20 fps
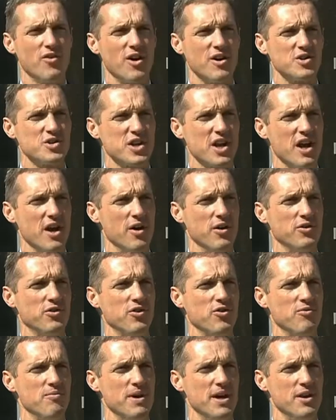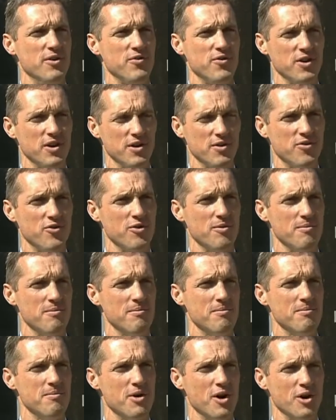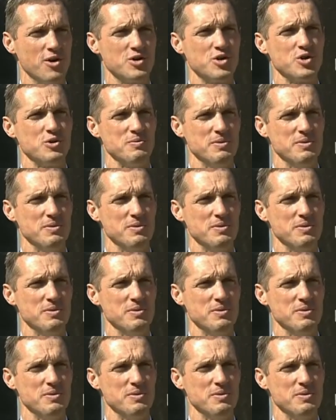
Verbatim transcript: our scouts have benefited from Marge's